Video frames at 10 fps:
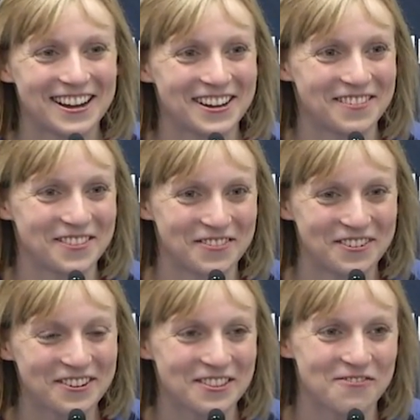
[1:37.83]
um, the,
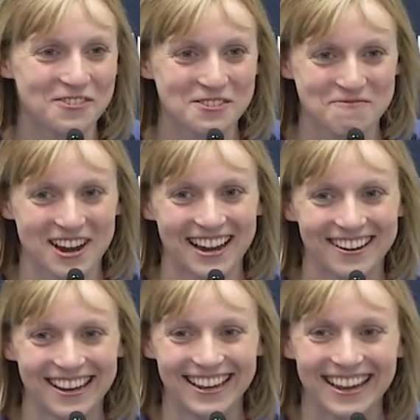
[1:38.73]
few, the few, the
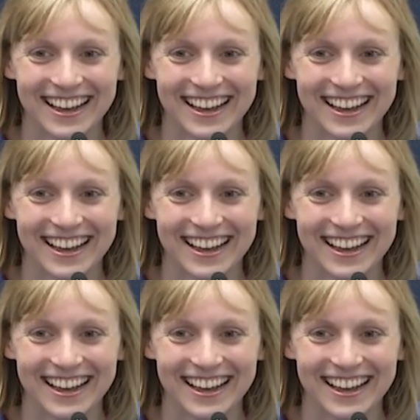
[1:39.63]
proud.